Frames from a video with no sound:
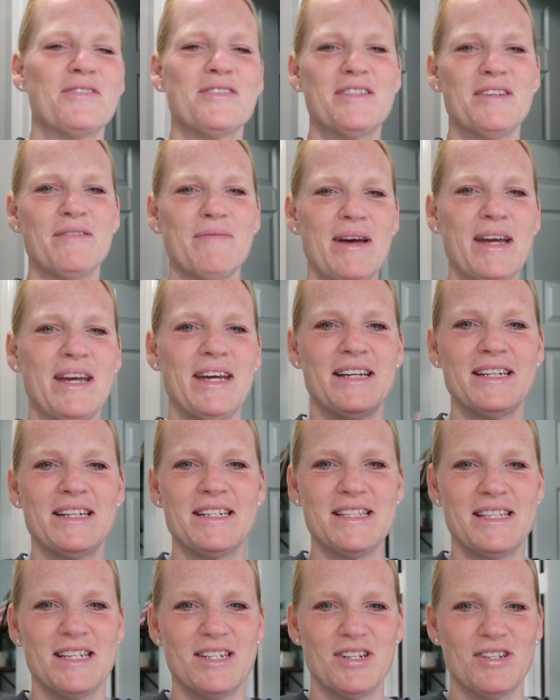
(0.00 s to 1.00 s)
We're still making
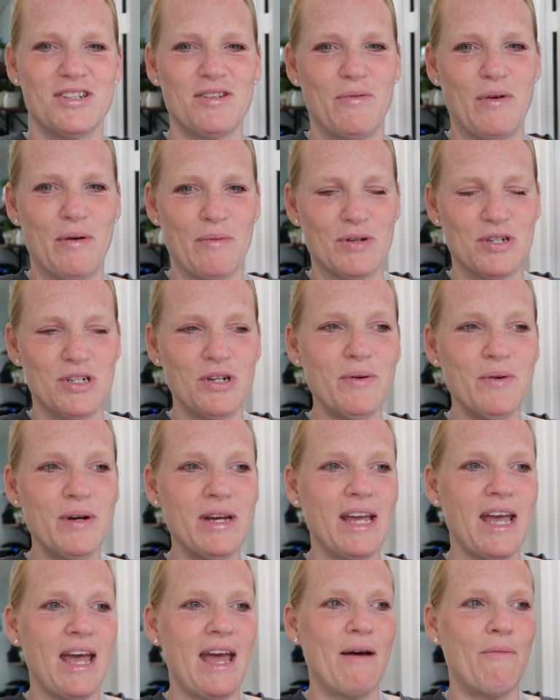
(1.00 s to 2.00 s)
decisions on what we're
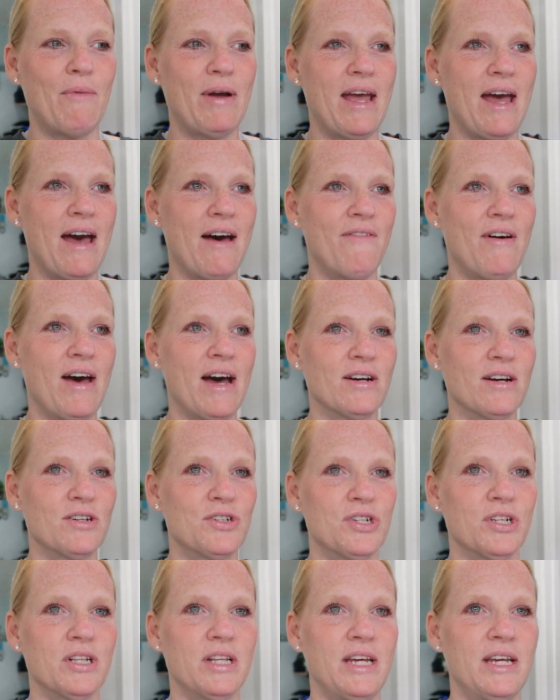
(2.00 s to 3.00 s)
doing and we have
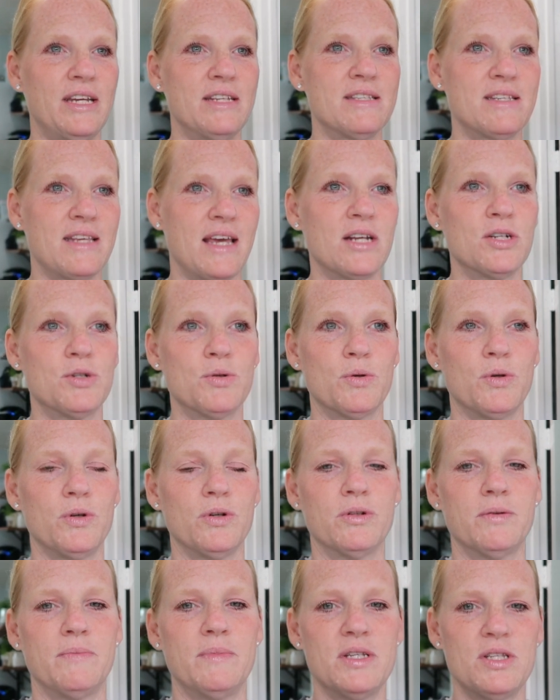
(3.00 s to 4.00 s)
actually
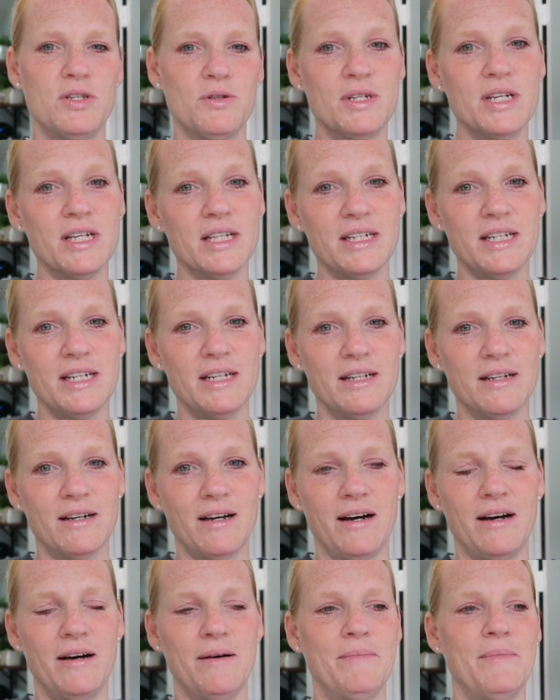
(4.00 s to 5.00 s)
scheduled Miss Utility to
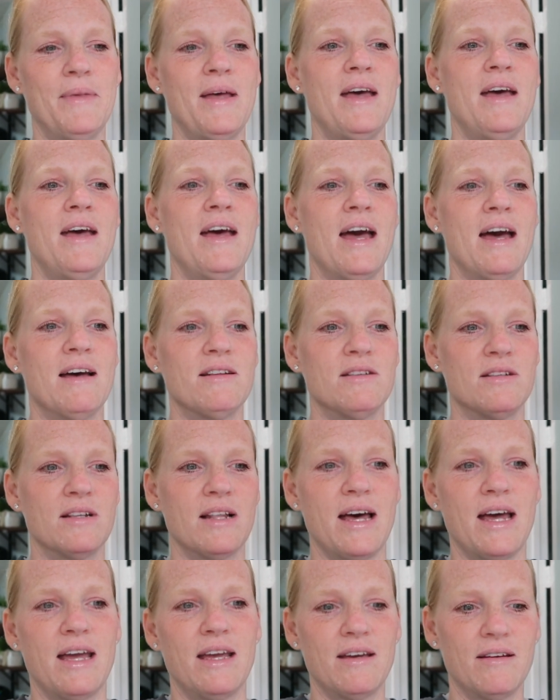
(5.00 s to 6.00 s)
come and
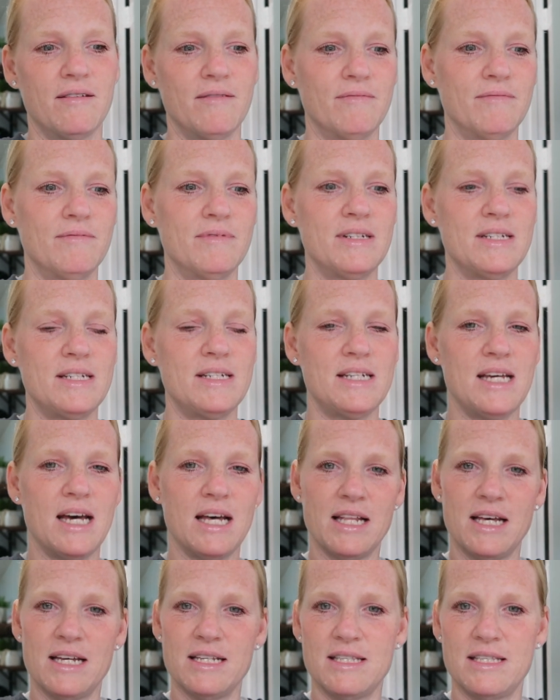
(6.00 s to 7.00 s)
like
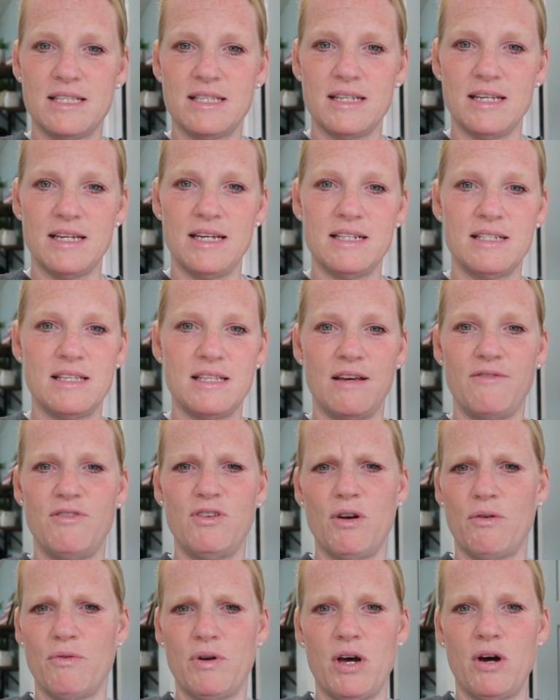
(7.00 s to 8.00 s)
tell us, it's if
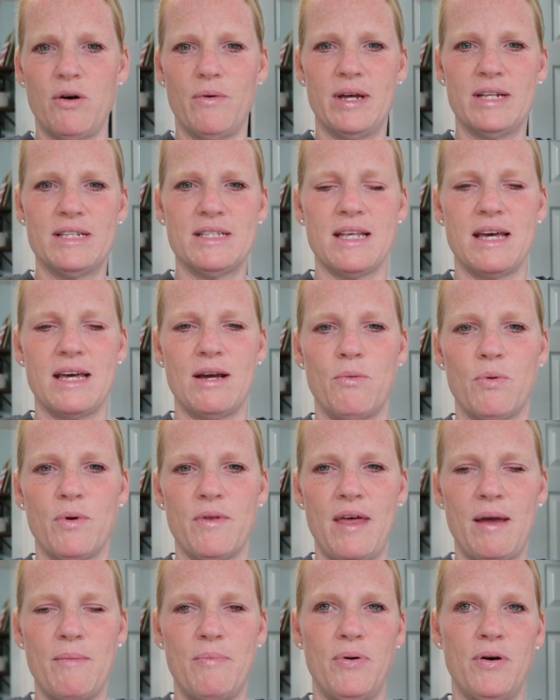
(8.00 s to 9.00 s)
you don't know, it's like where
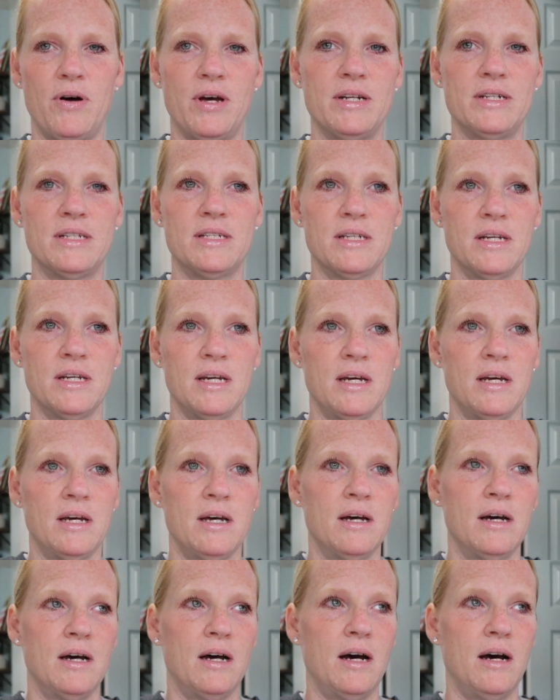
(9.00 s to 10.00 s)
they put,
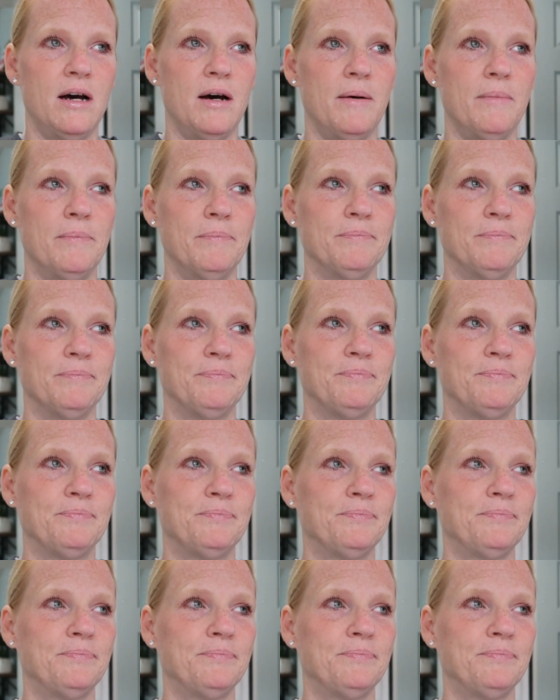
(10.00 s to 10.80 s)
um,